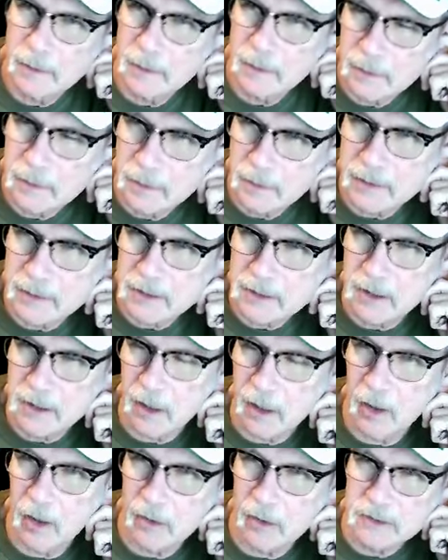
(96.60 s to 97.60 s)
it's the
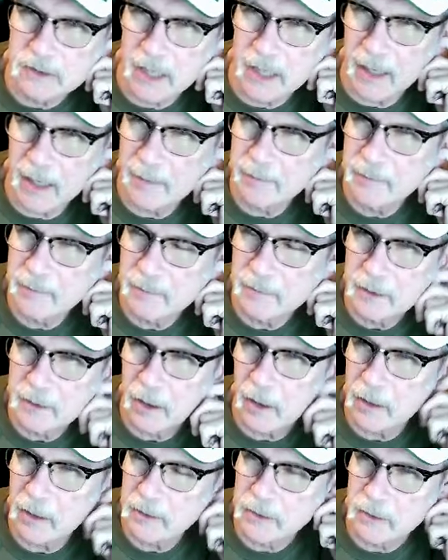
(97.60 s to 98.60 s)
all-time
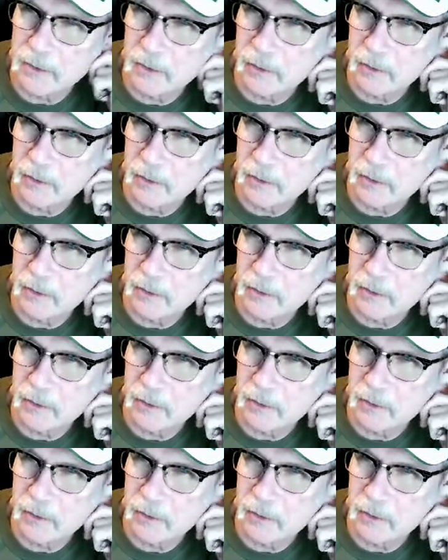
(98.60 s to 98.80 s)
yards or